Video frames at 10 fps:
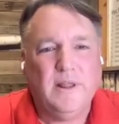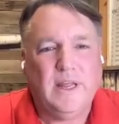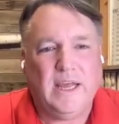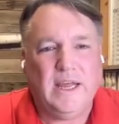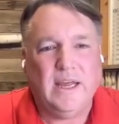
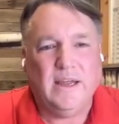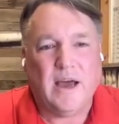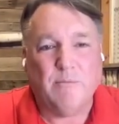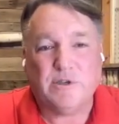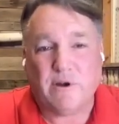The
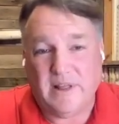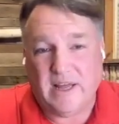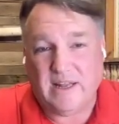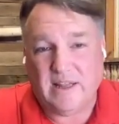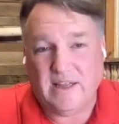I'm sorry,
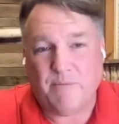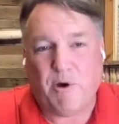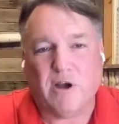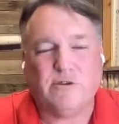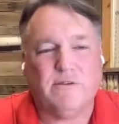then the
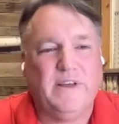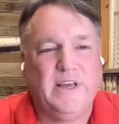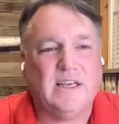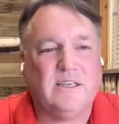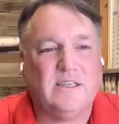
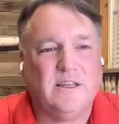apostrophe S,